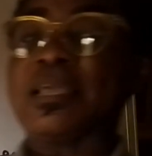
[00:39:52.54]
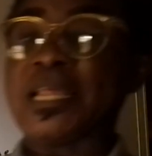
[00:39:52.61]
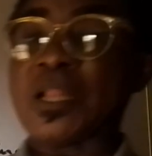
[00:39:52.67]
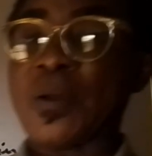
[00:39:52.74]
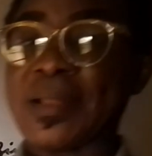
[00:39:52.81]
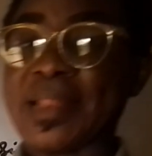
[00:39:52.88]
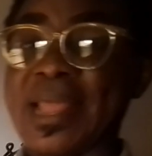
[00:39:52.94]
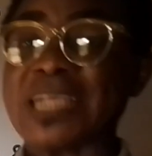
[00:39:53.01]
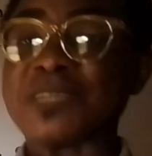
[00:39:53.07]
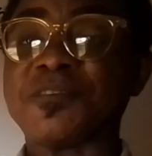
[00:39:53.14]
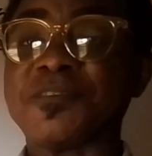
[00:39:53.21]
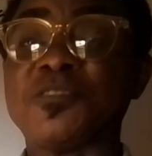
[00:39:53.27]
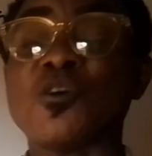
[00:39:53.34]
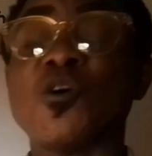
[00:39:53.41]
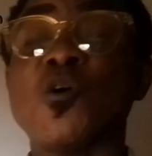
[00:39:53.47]
in our
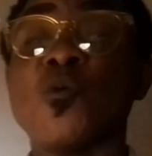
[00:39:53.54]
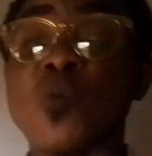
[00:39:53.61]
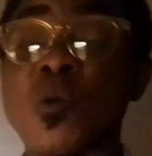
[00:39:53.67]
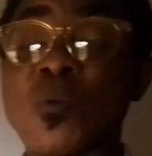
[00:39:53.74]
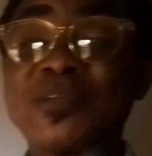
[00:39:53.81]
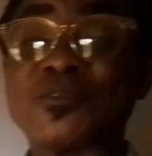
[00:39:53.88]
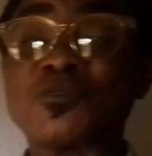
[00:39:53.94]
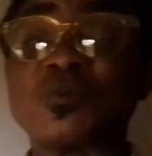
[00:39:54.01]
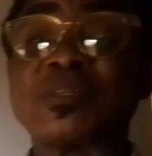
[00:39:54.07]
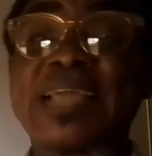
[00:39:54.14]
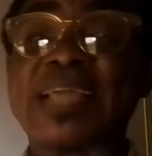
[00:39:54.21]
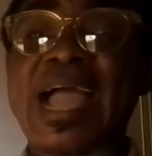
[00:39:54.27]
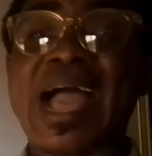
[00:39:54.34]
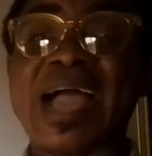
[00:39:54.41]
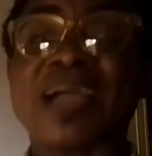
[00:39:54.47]
next video we will do
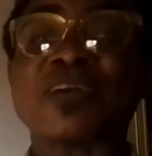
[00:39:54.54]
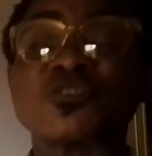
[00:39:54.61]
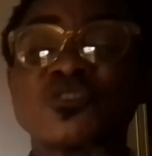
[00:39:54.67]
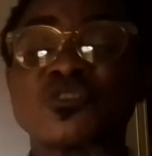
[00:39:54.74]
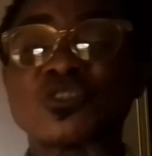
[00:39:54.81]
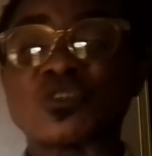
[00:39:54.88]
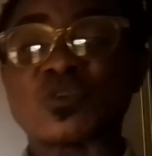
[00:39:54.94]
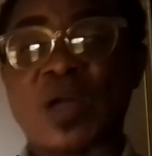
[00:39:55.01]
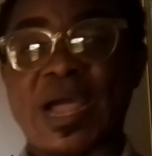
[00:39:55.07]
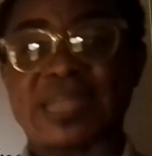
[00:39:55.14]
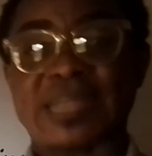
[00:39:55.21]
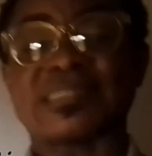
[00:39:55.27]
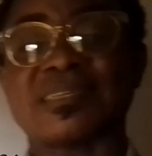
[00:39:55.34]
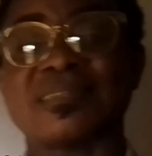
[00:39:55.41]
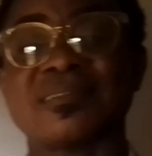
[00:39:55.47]
the actual
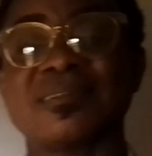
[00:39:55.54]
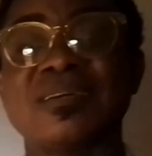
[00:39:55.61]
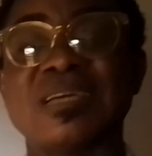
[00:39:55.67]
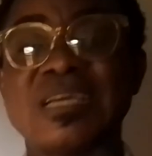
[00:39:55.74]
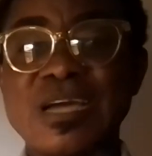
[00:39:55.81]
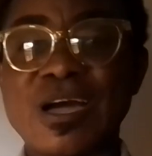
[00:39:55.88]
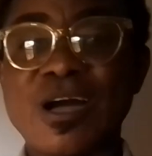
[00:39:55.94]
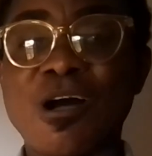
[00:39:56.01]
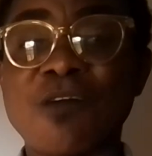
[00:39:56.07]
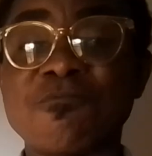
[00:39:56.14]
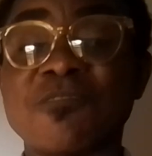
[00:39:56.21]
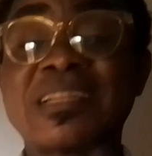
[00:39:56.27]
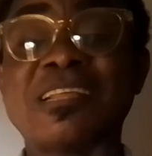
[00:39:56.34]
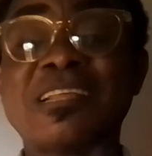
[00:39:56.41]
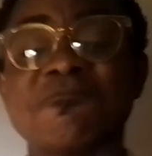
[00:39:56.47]
writing
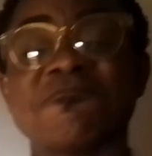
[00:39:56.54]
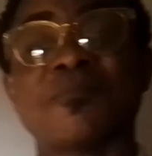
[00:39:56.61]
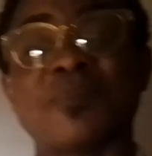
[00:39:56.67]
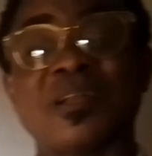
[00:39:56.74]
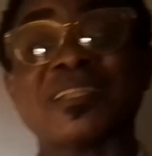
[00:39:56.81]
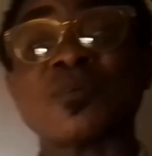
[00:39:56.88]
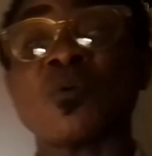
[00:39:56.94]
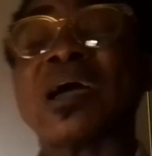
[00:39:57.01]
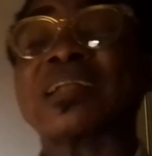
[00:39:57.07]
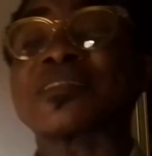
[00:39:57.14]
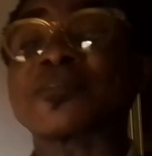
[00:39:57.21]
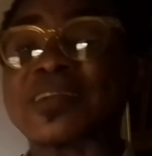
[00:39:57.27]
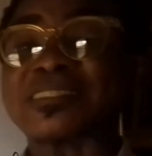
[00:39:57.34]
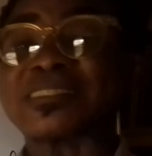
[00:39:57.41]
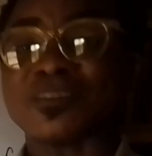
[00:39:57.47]
of an informal letter. We
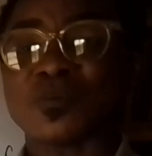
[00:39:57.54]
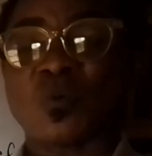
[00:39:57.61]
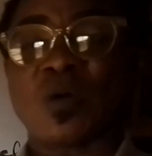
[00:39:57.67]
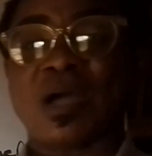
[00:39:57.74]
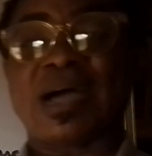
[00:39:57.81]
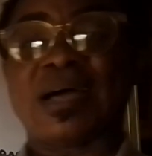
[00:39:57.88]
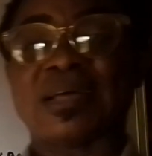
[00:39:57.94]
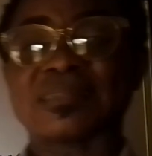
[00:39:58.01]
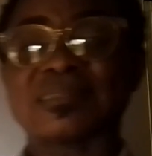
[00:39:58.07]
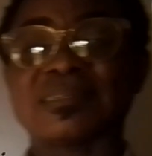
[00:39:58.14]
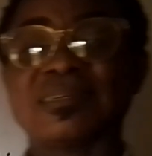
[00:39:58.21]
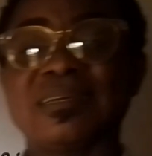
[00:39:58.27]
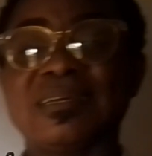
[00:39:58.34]
have written one